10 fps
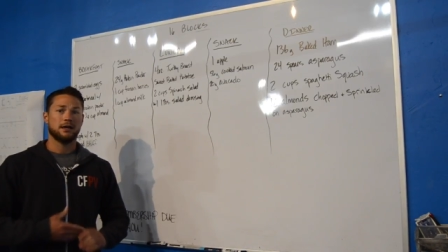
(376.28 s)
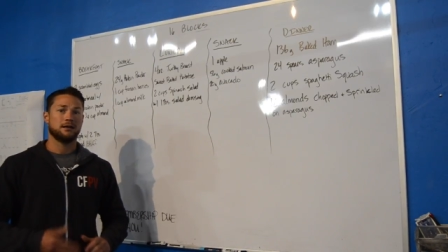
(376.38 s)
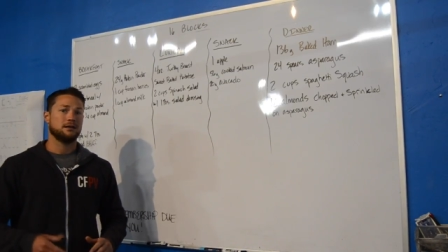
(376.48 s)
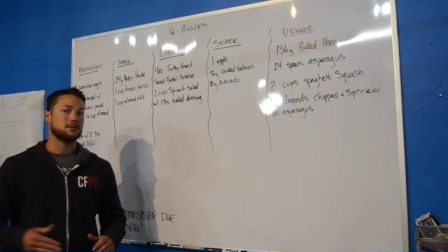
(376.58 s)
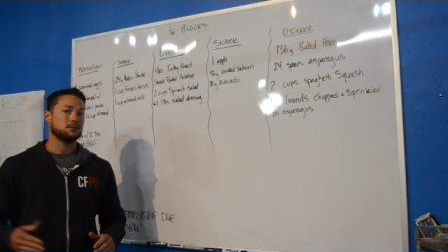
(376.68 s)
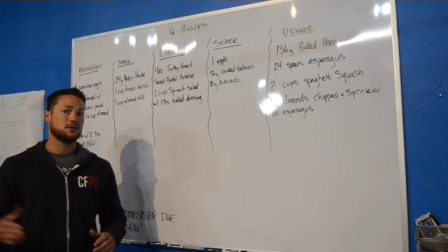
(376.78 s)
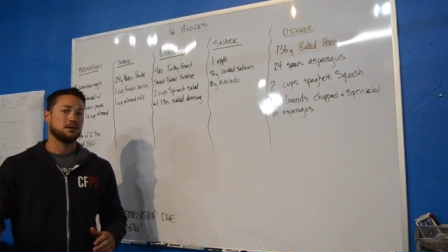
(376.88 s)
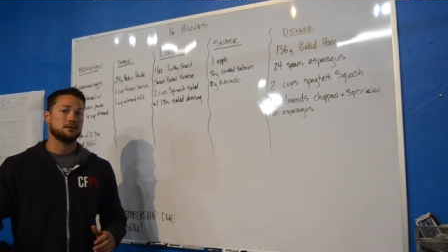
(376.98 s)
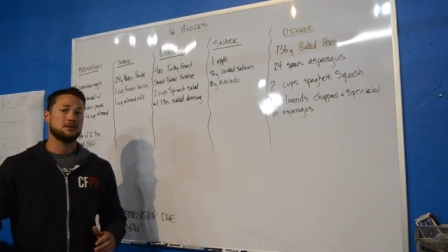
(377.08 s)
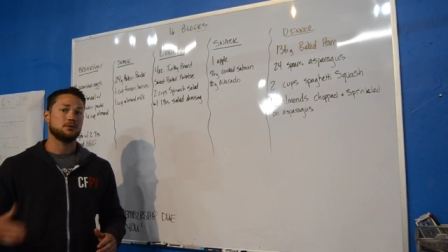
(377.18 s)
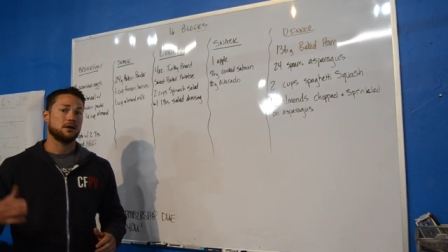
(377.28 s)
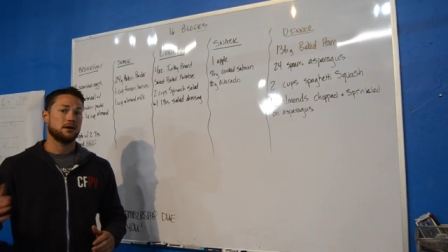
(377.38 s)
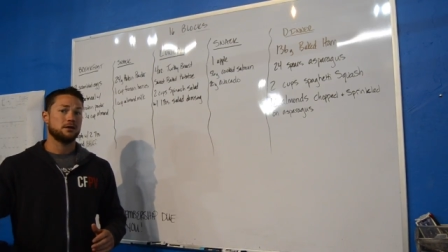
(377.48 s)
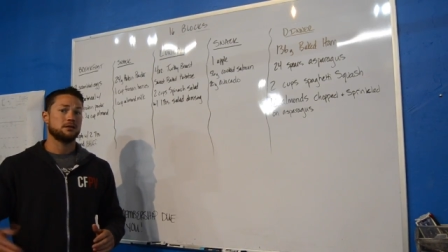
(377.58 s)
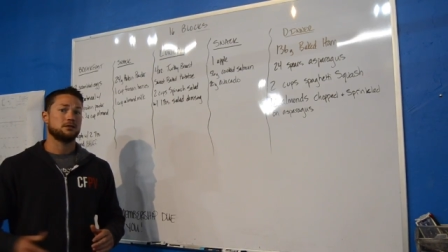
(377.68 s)
at least within to
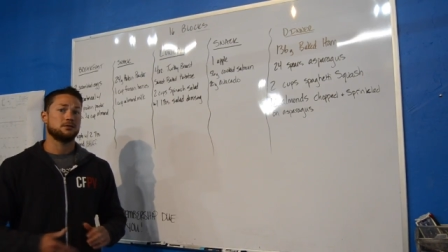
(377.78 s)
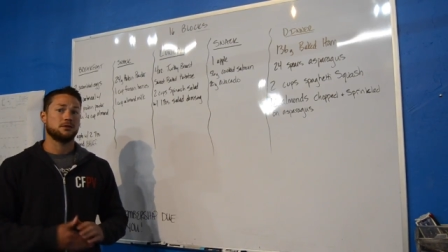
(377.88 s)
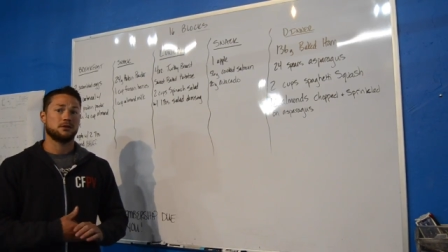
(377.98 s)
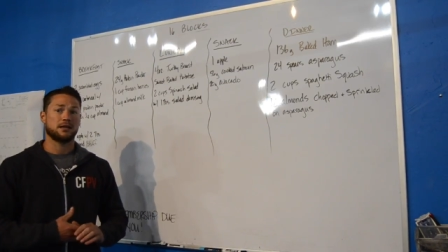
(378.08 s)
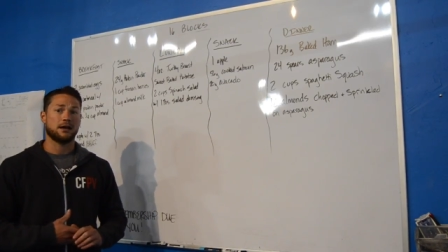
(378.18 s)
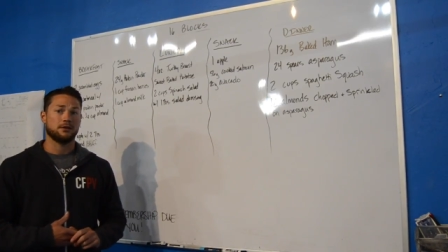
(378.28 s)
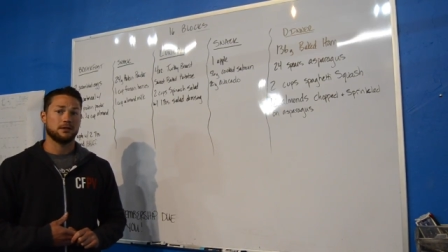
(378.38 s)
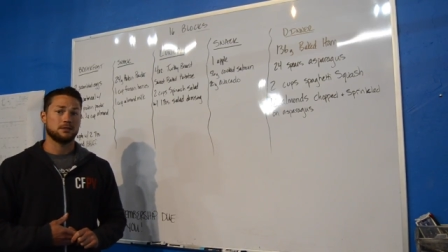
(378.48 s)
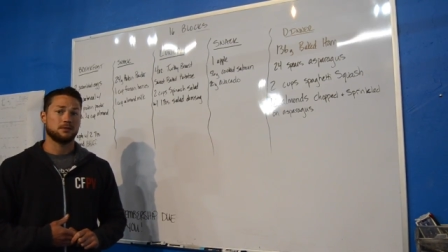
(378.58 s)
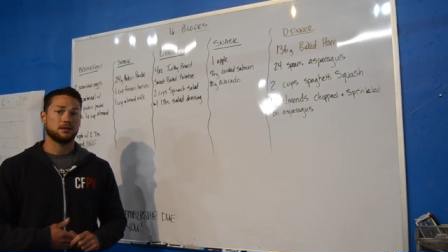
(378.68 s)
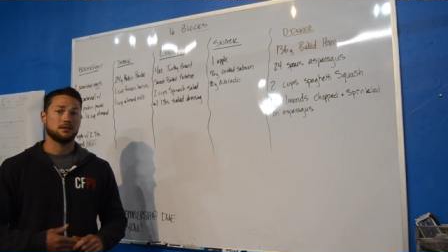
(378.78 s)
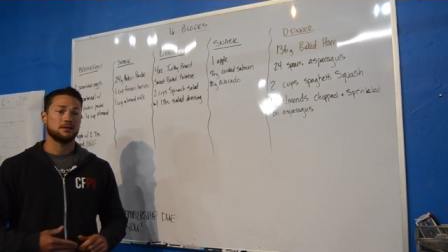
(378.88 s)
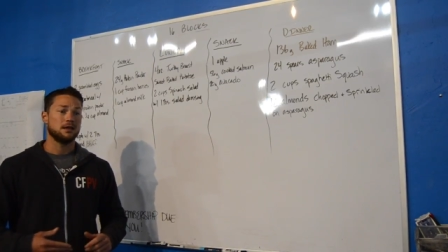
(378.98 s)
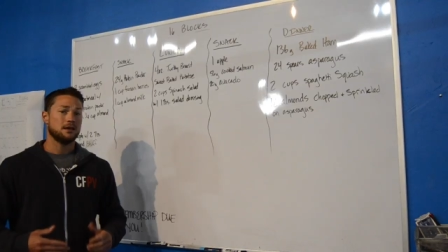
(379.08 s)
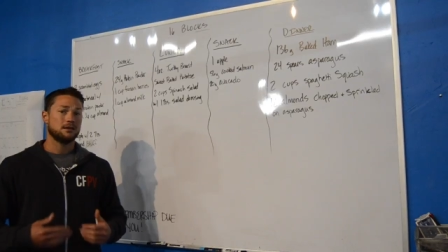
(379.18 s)
100 to 200 calories,
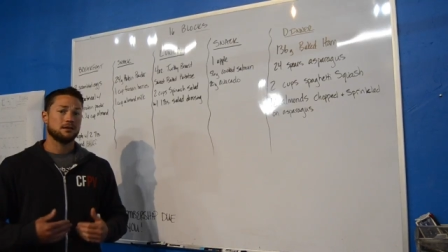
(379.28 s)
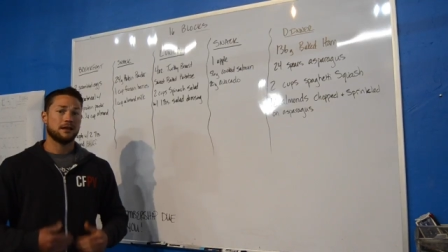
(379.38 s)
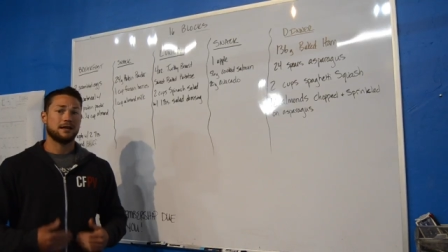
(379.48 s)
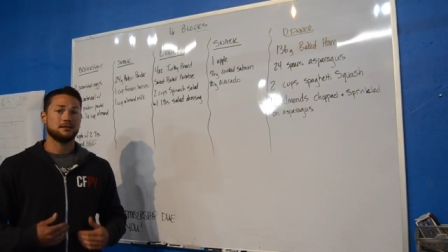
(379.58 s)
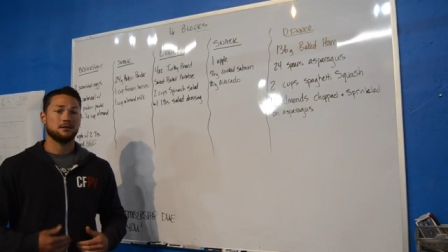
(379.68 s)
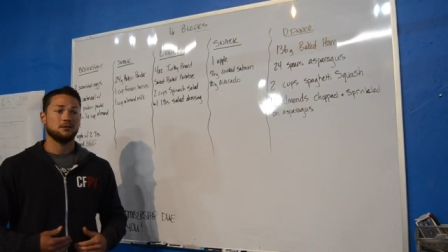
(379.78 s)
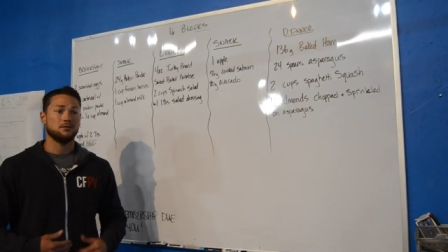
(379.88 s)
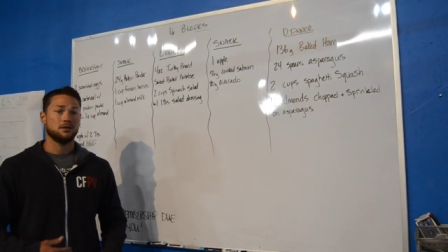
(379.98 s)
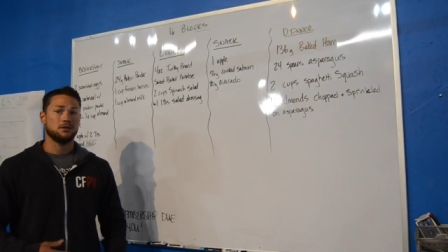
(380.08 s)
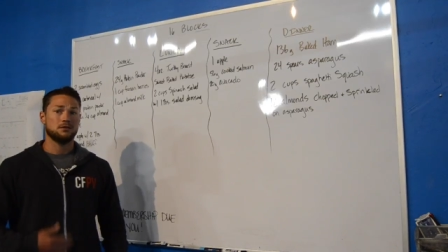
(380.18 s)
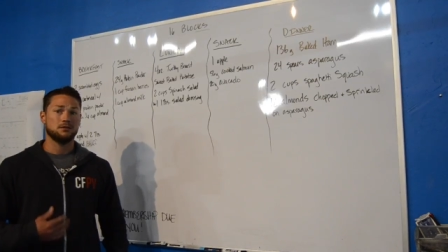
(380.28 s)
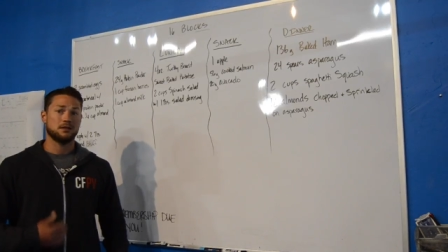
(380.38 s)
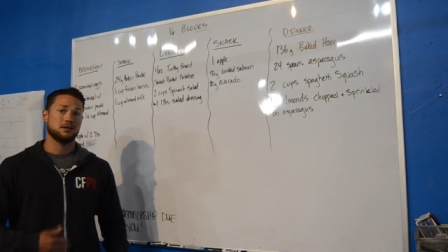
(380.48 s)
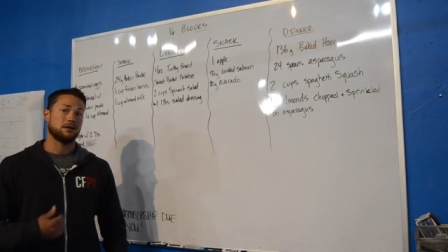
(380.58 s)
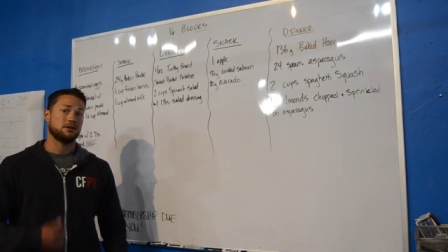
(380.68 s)
because the last thing you want to do
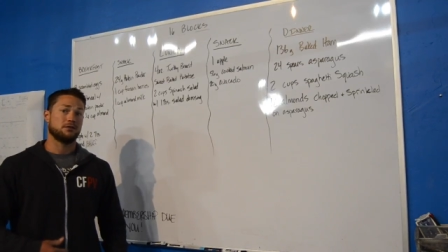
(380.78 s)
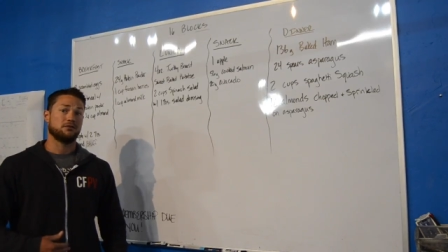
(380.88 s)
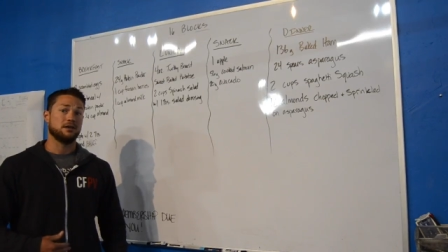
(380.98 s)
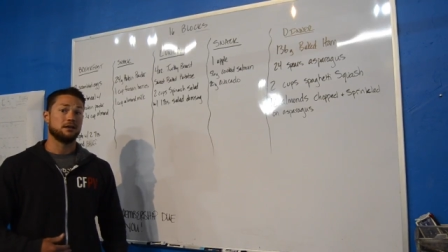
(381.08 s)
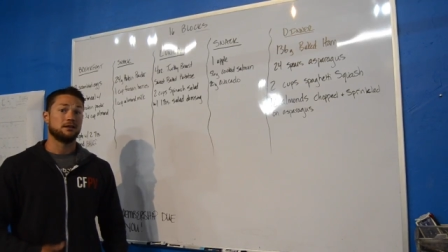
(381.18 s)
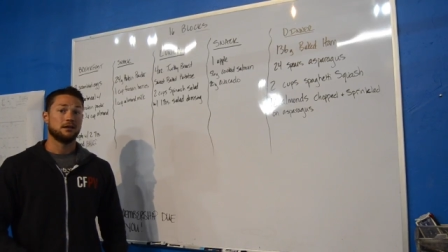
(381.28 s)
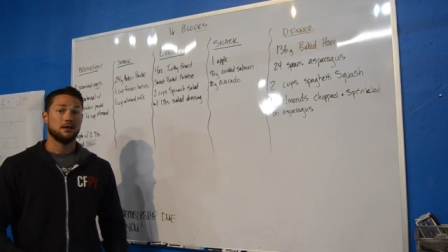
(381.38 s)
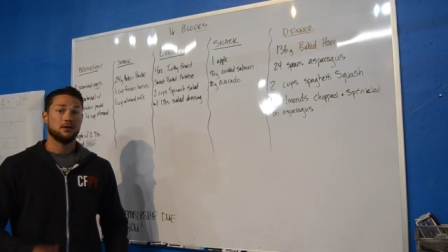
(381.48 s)
is underfeed.